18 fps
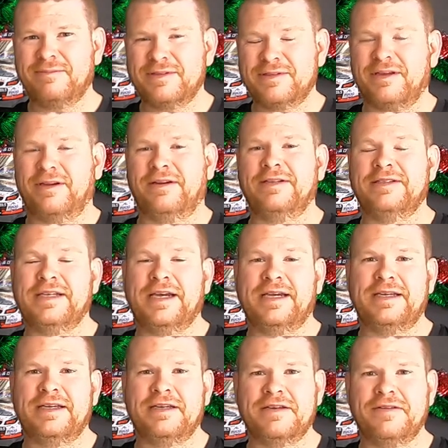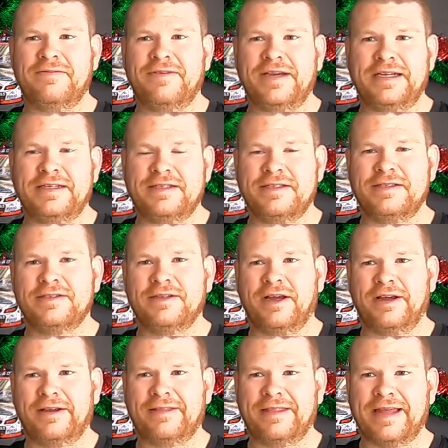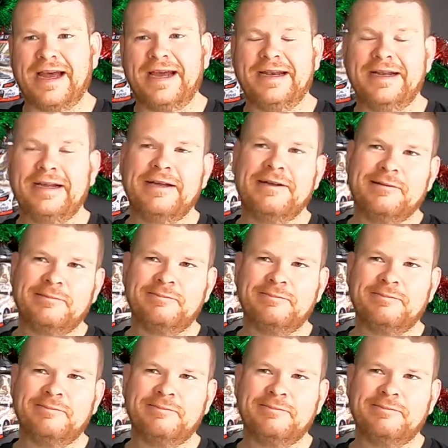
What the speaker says: was kind of taking advantage like that,